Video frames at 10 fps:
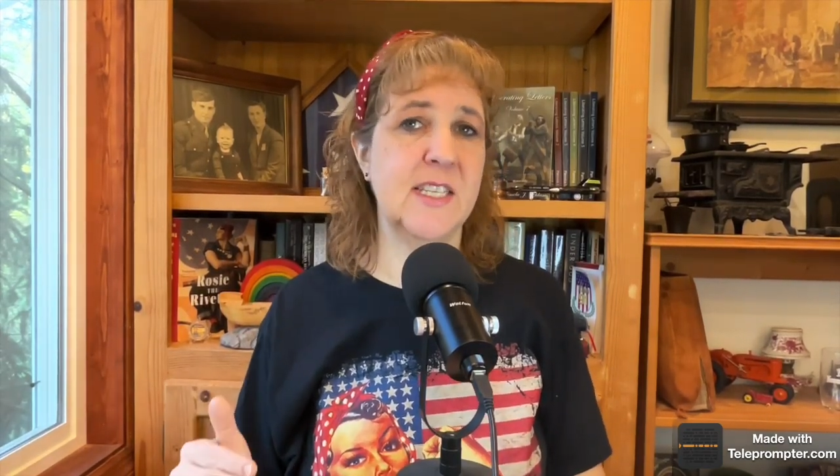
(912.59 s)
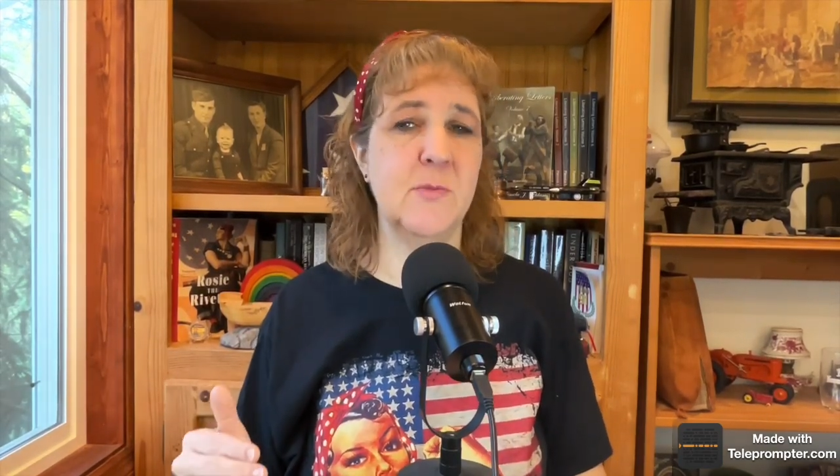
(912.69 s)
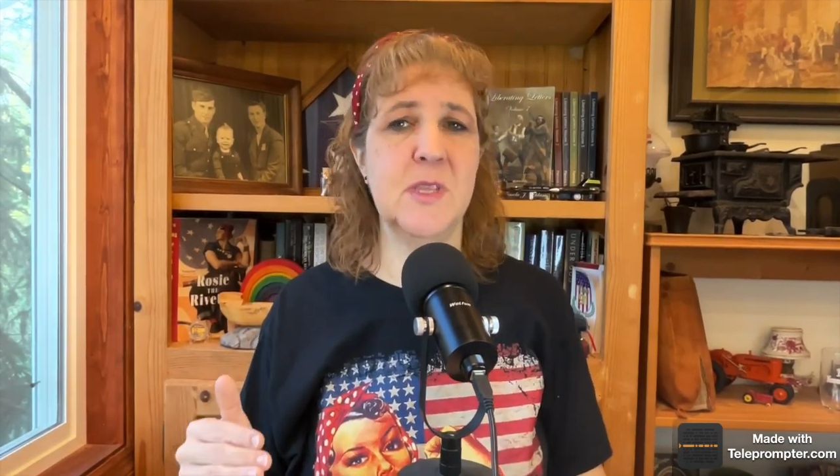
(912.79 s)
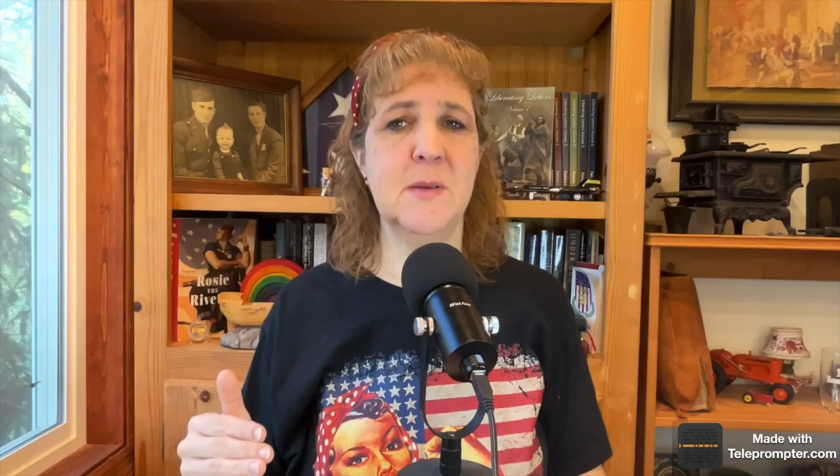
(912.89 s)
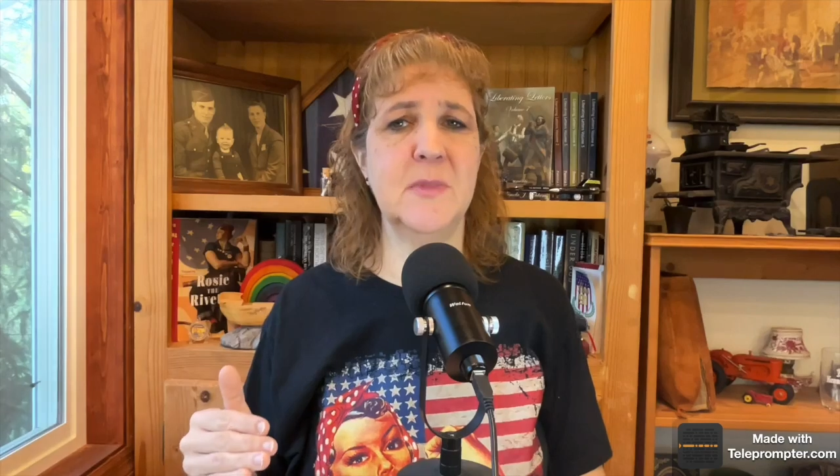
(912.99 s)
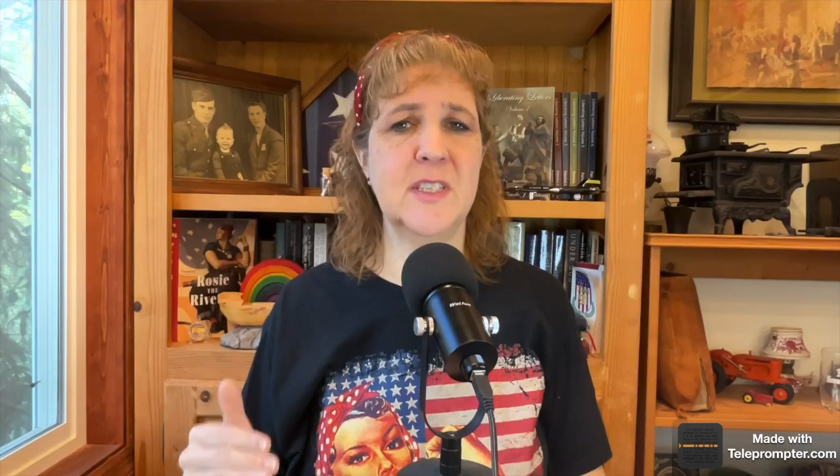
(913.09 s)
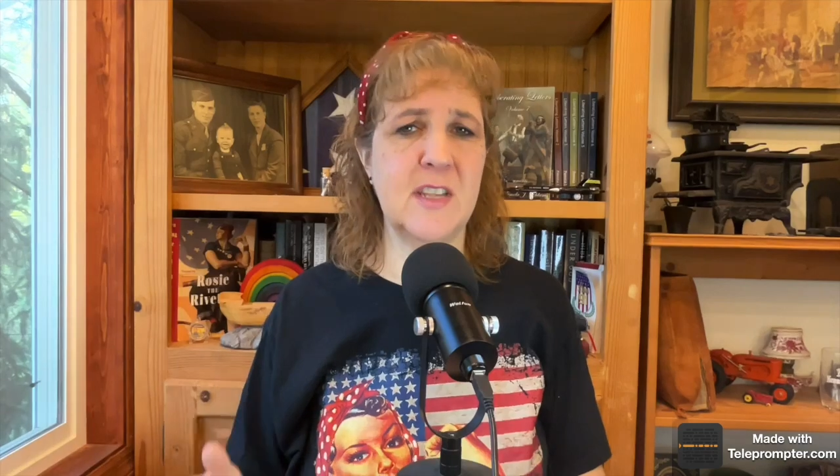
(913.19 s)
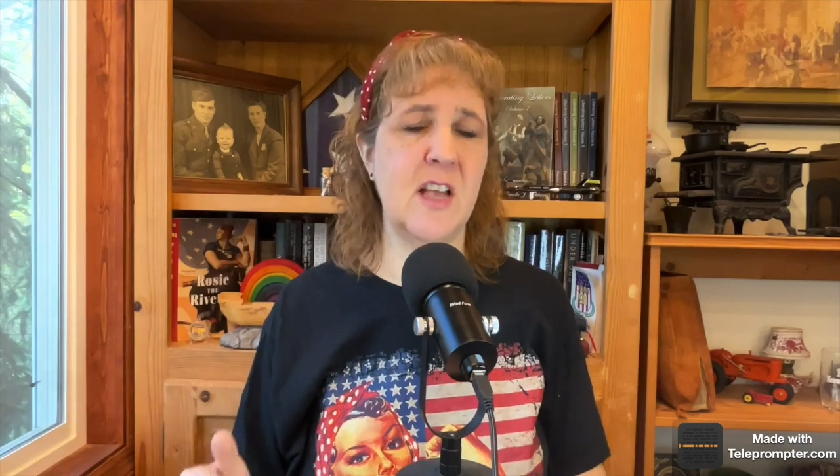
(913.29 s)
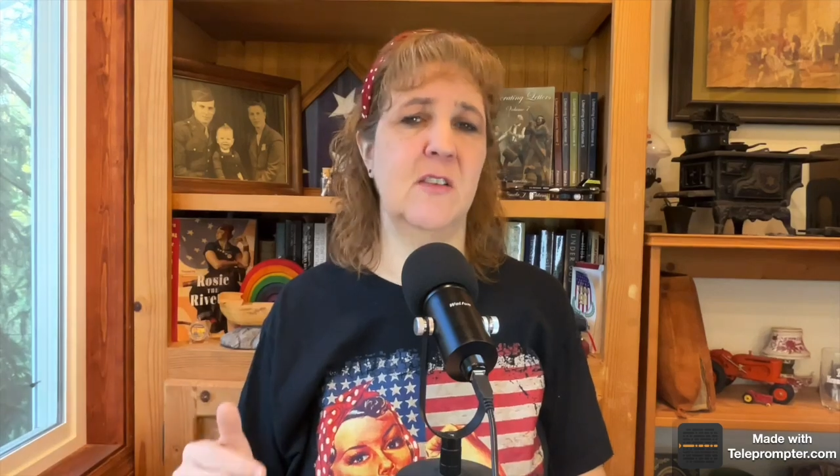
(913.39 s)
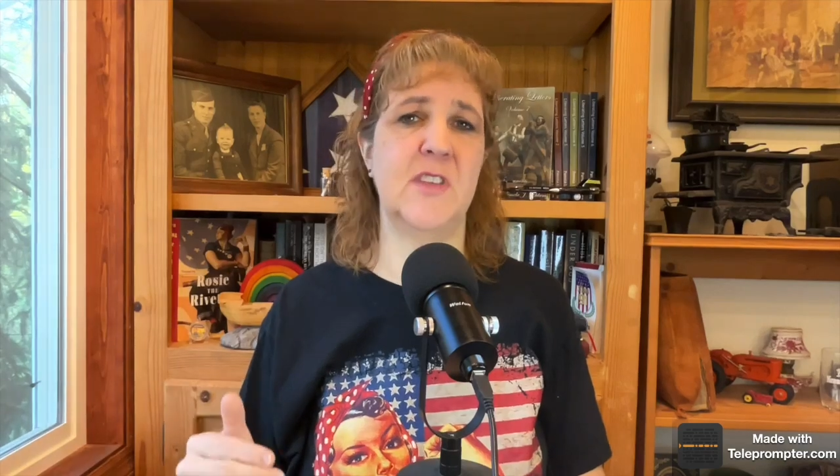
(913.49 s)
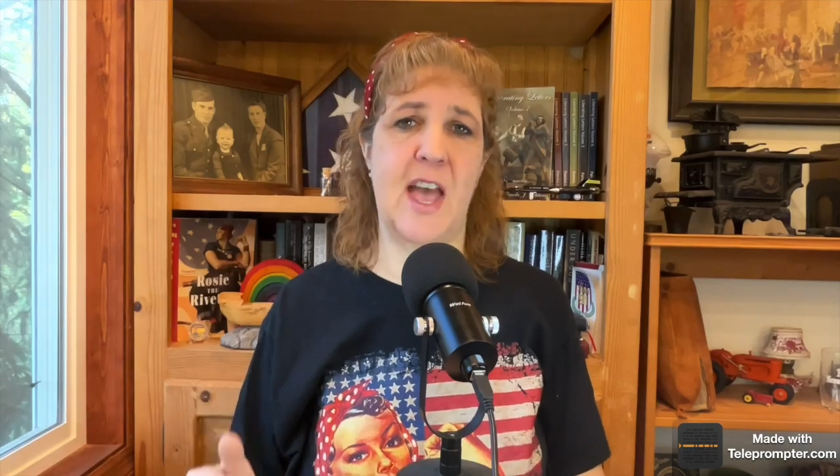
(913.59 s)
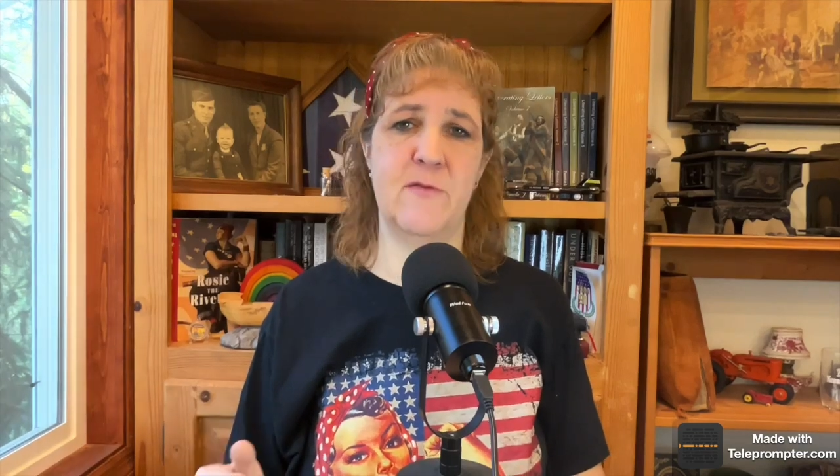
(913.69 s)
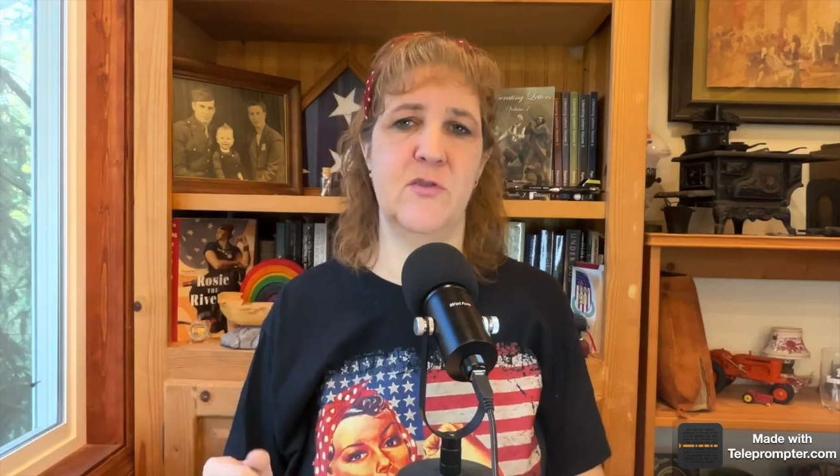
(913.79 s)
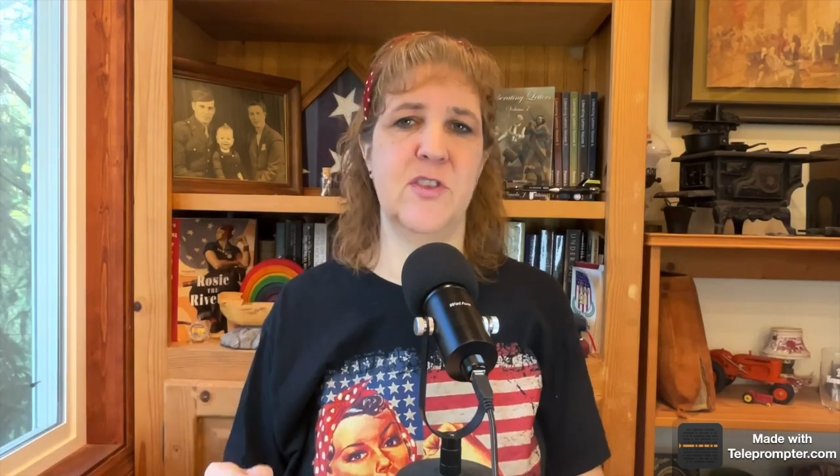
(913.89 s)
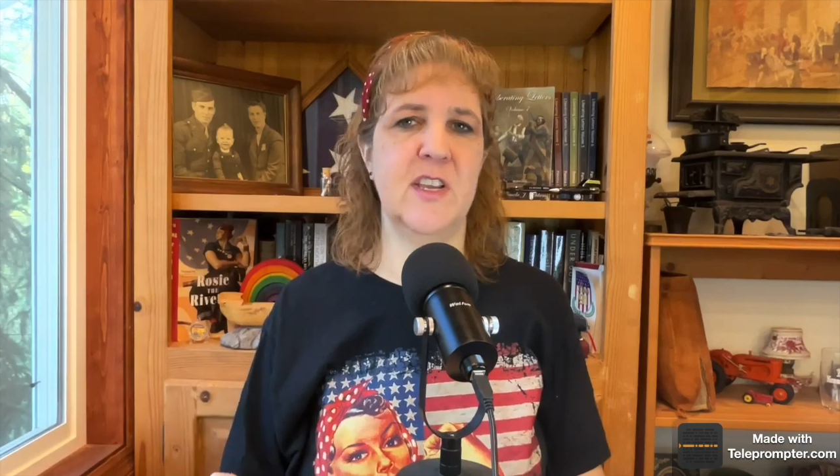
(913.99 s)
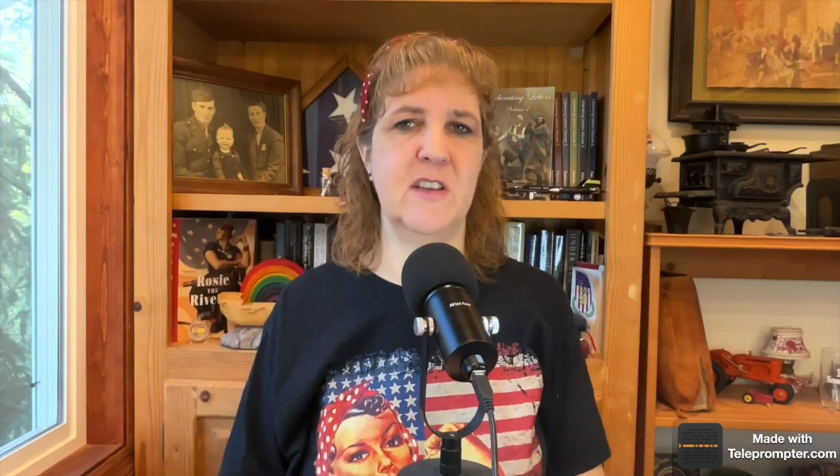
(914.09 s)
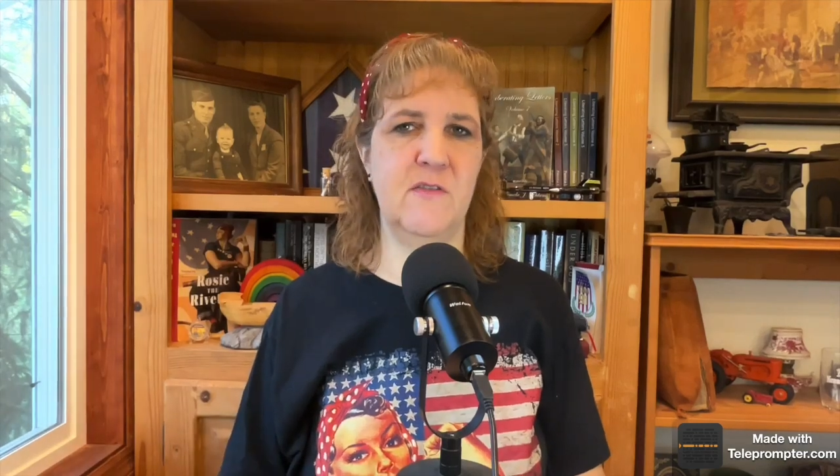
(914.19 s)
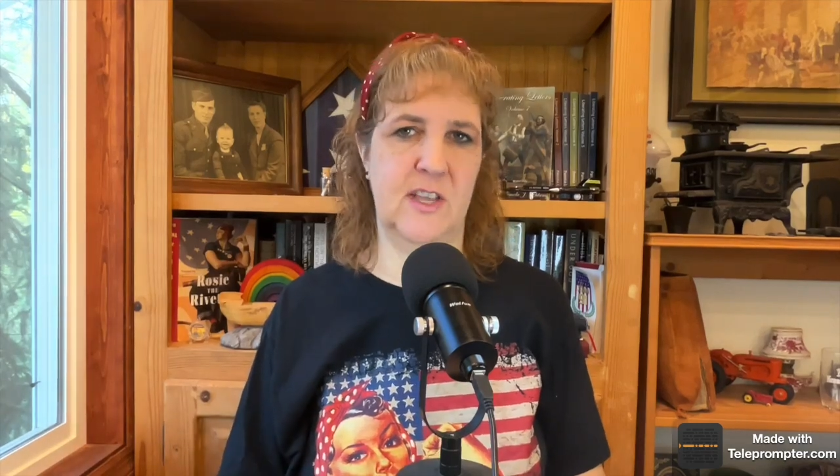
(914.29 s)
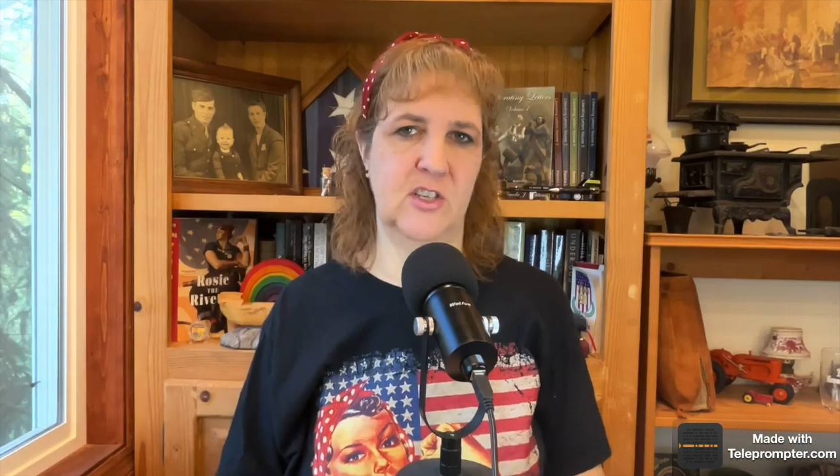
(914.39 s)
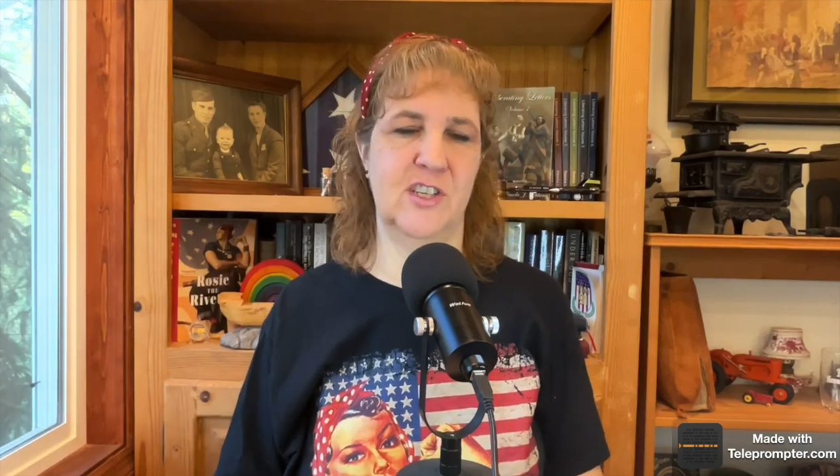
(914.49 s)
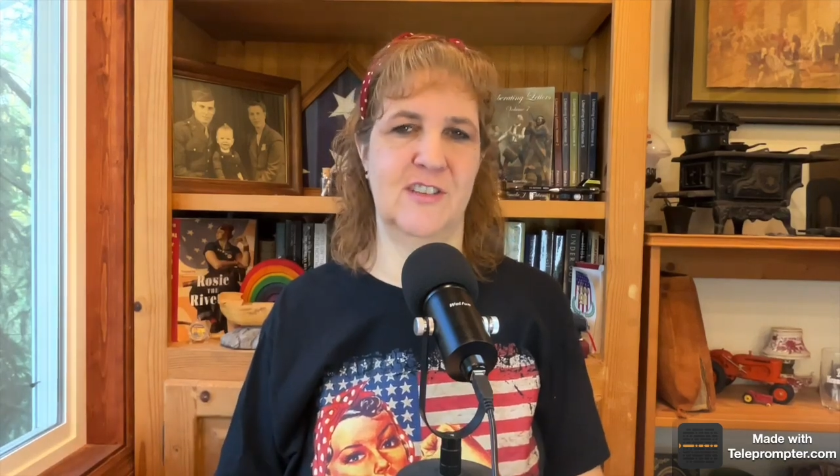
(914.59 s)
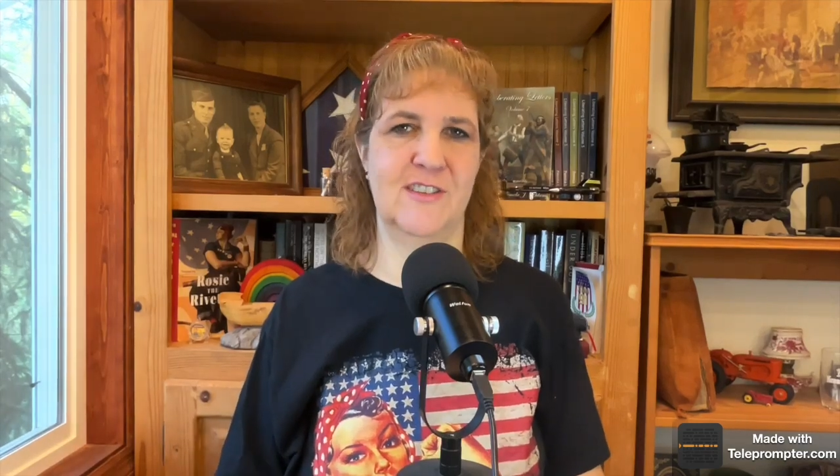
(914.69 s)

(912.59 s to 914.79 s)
him themselves after the convention.